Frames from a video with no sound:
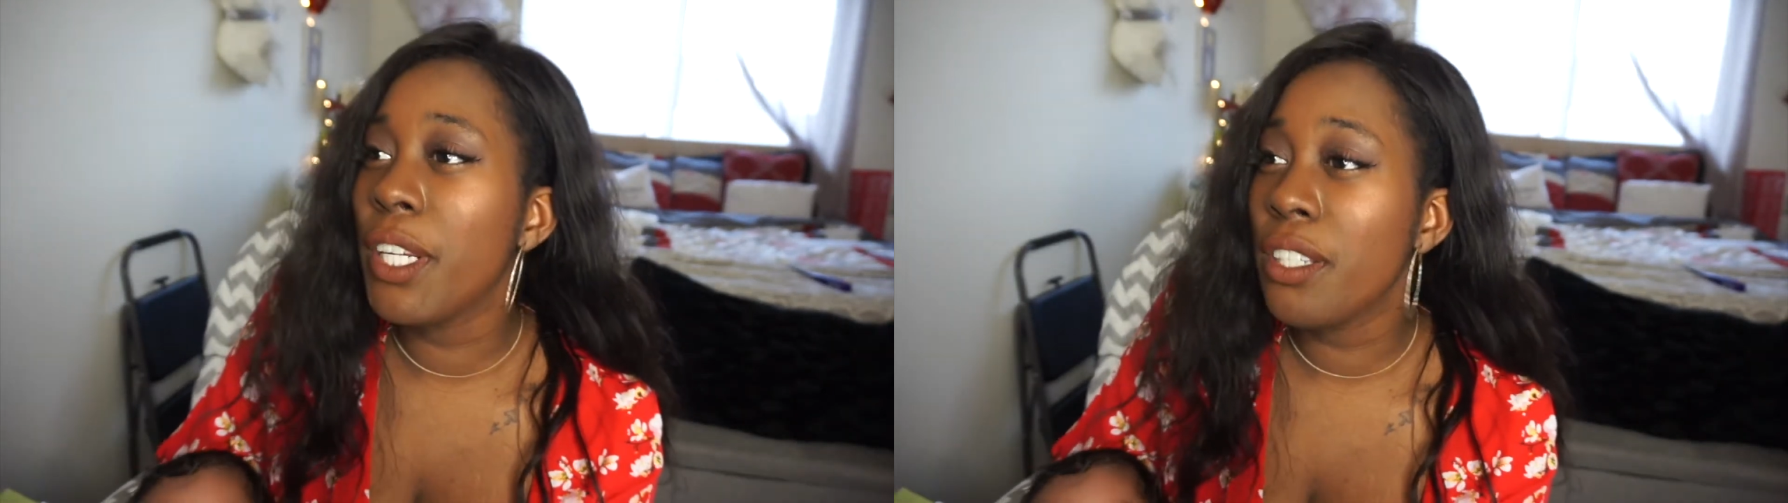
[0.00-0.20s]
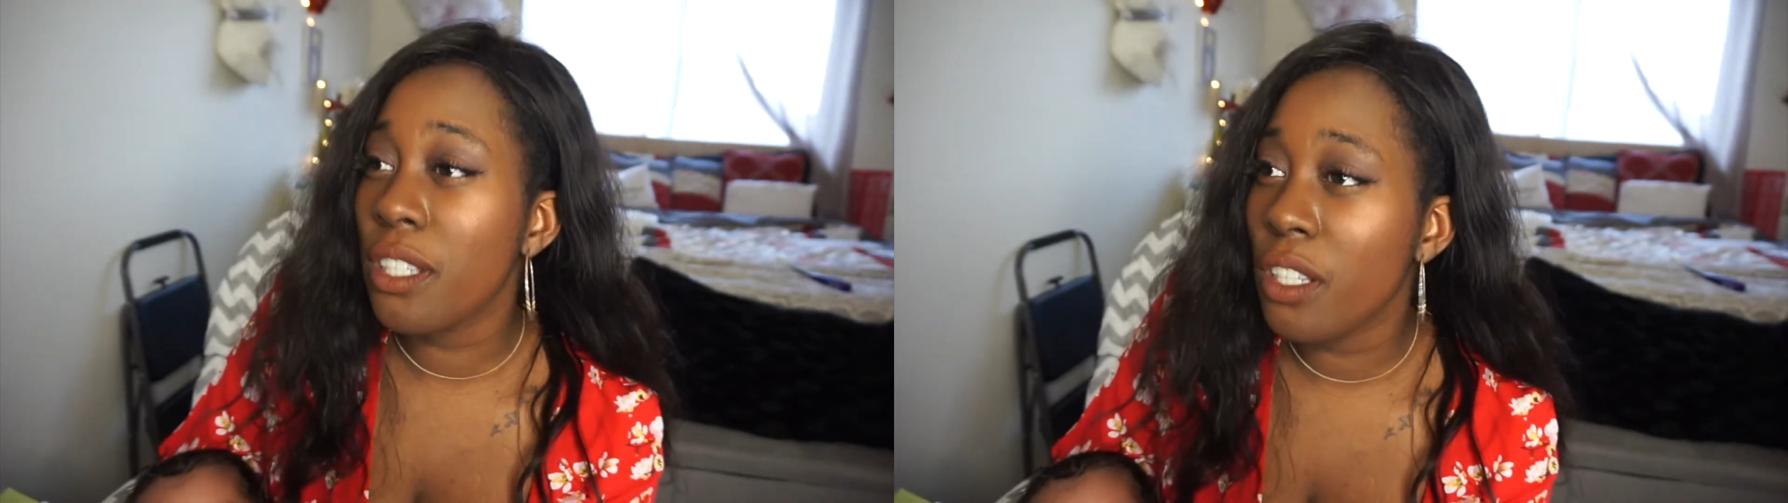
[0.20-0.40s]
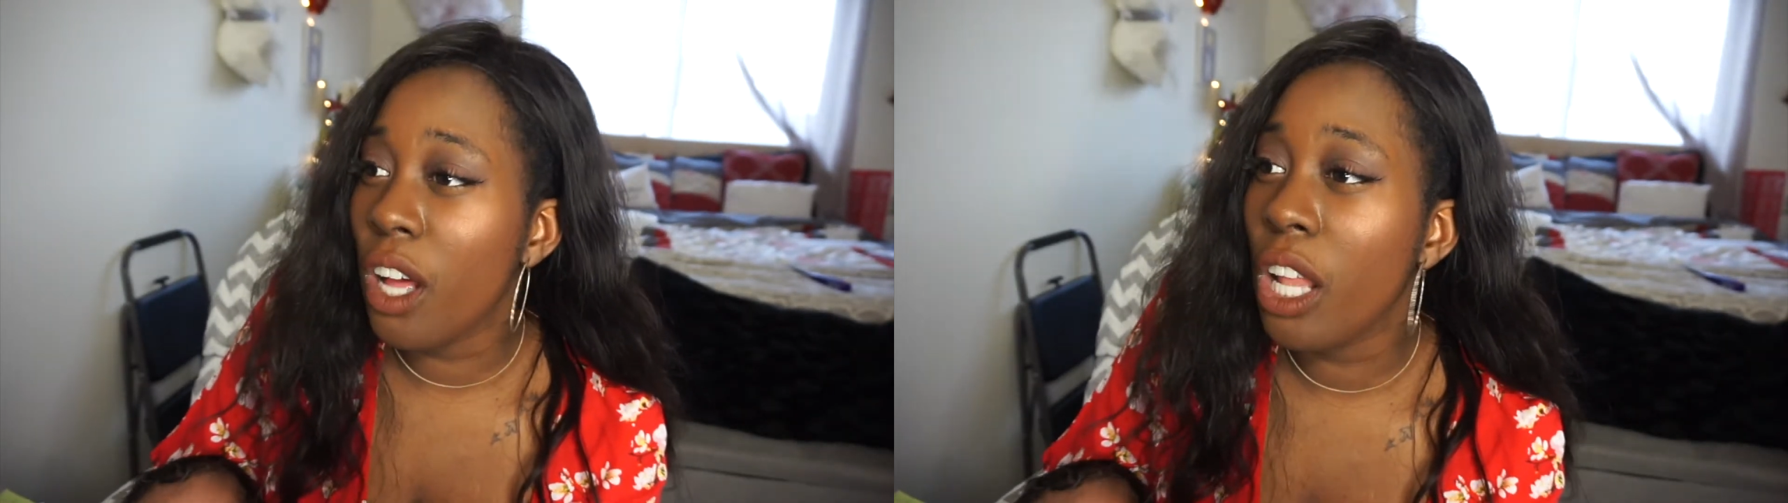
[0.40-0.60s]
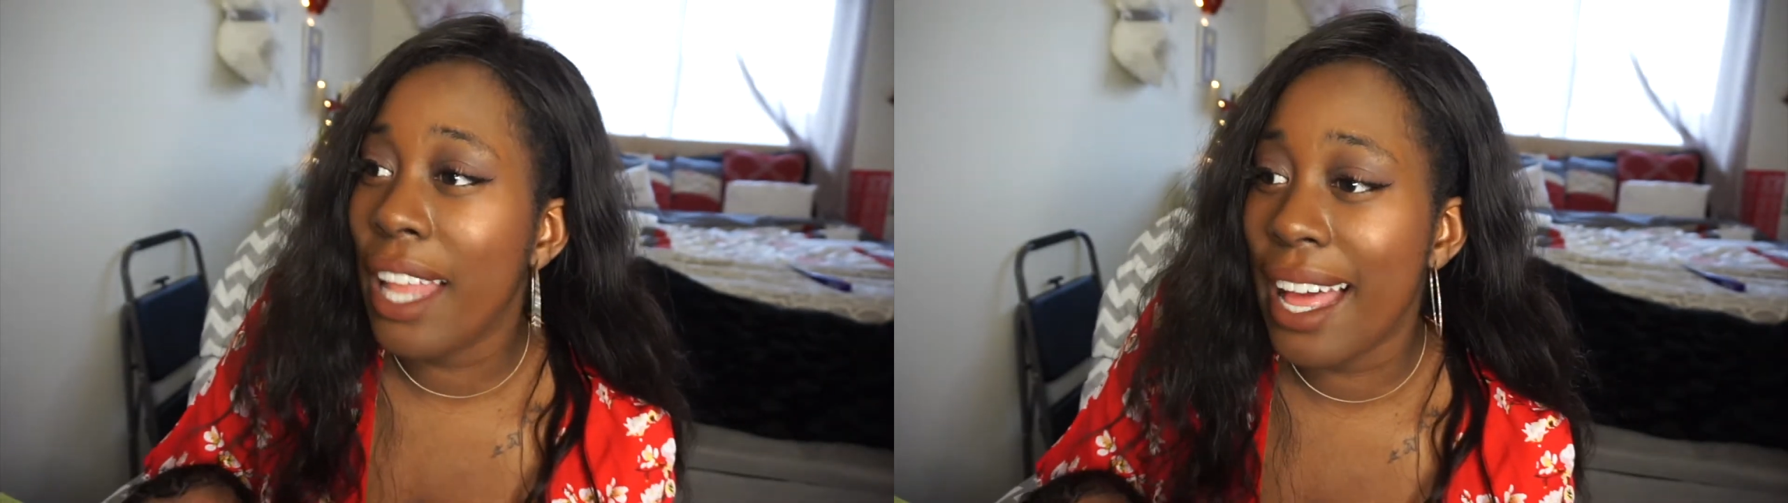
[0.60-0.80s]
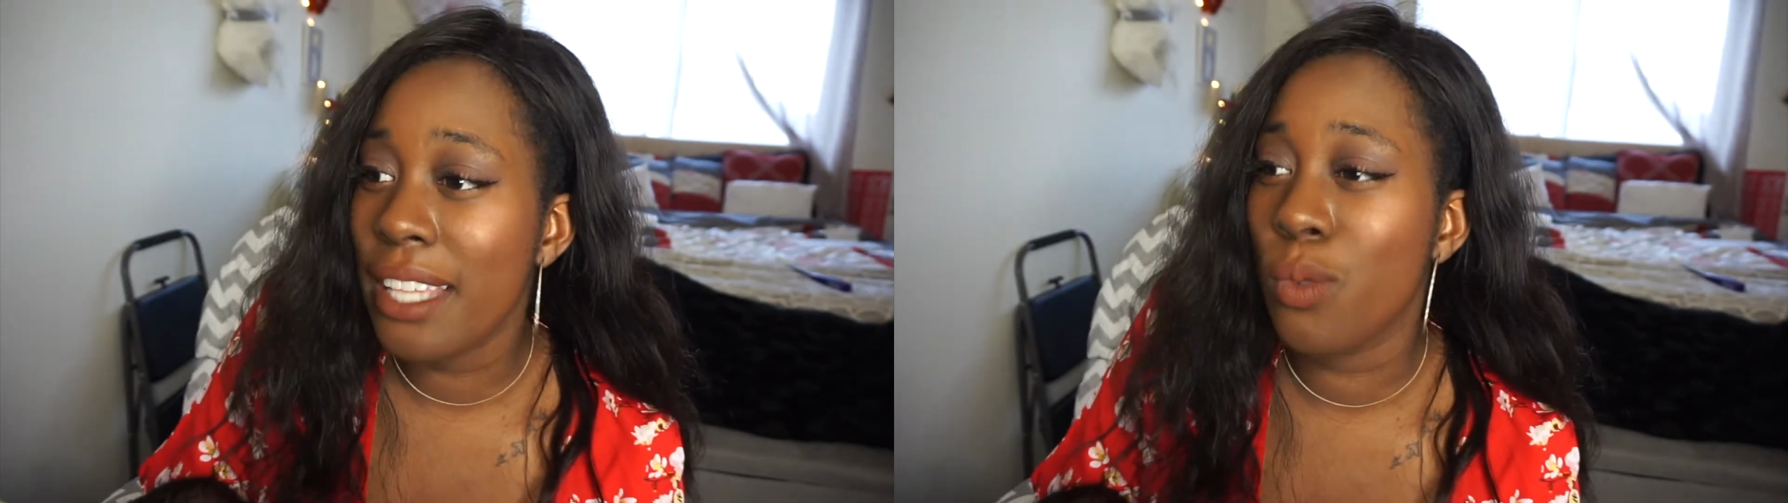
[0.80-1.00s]
until
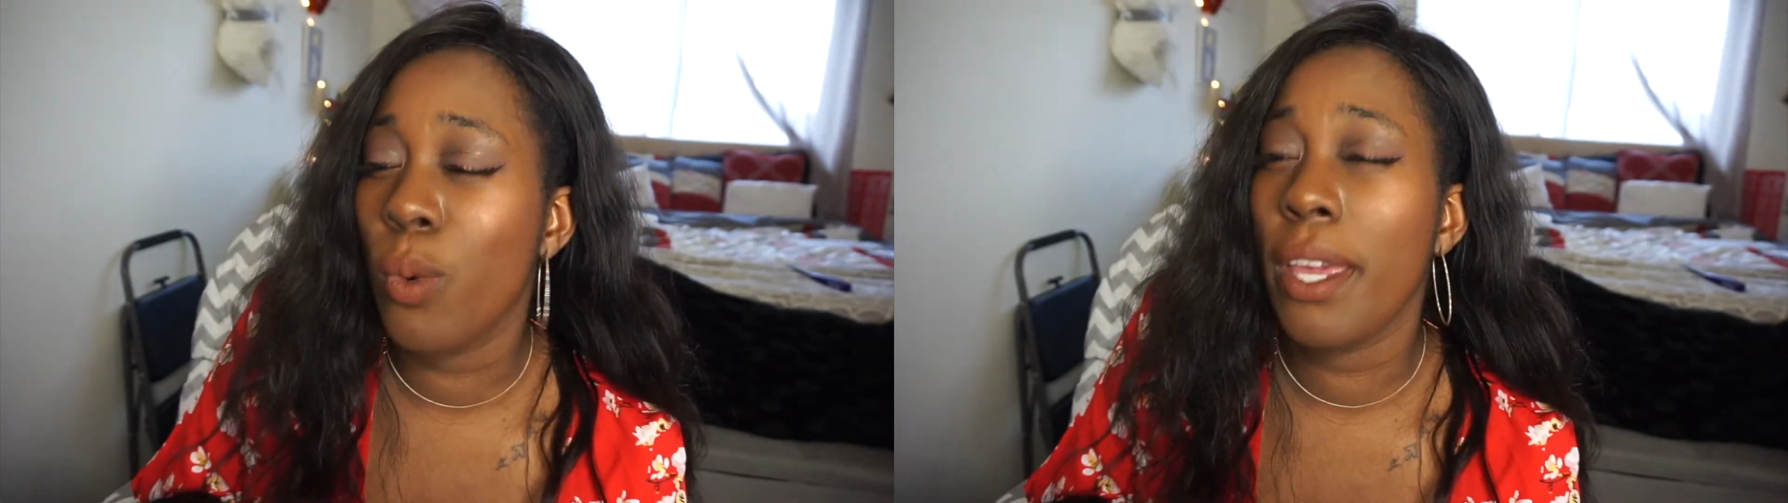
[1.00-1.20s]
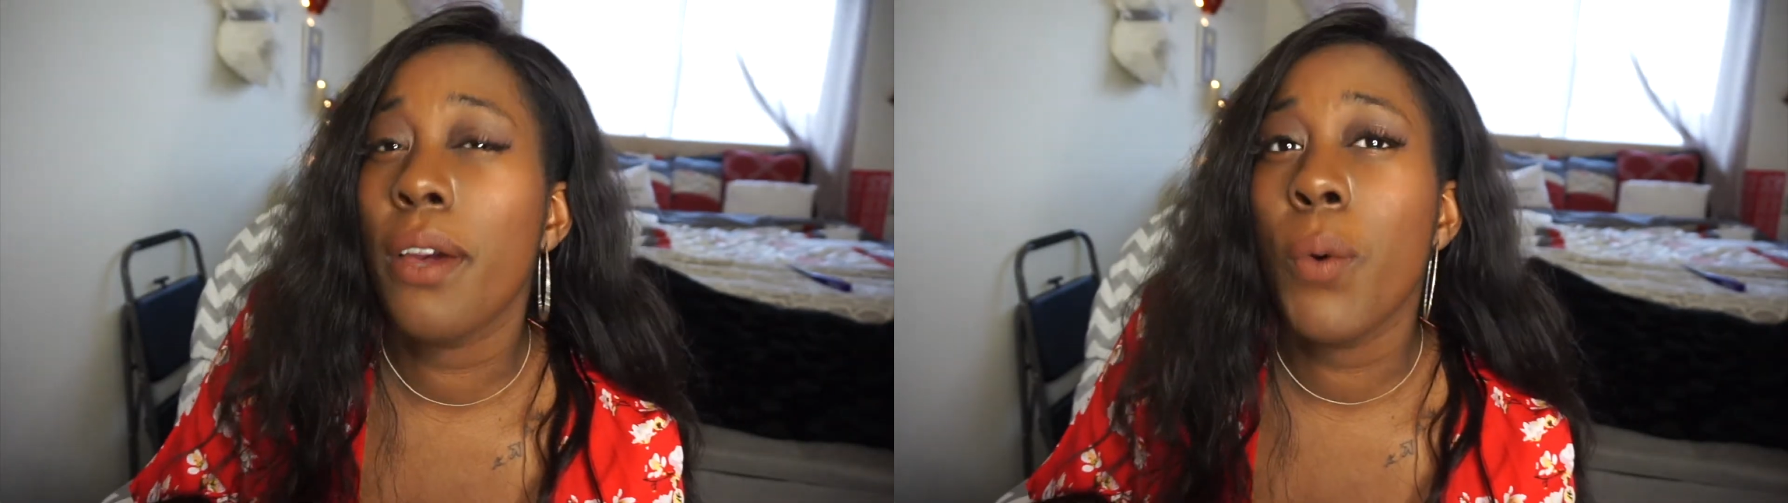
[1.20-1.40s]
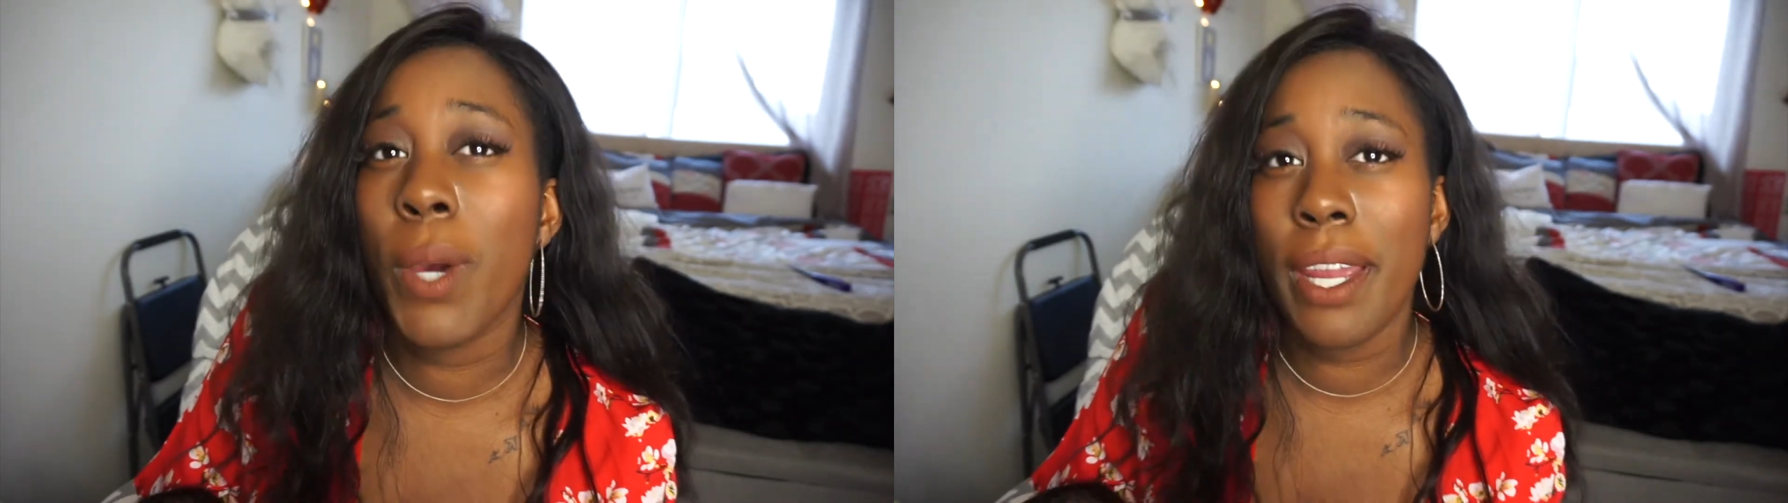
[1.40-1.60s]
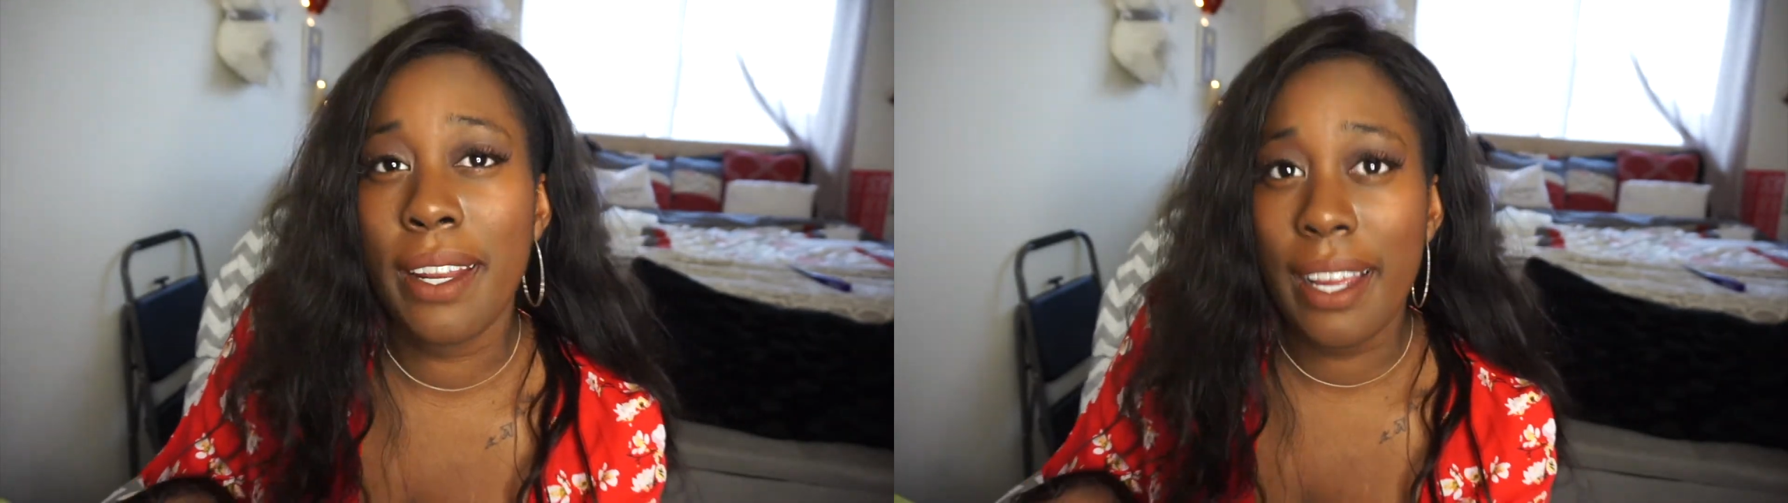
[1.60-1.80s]
last week when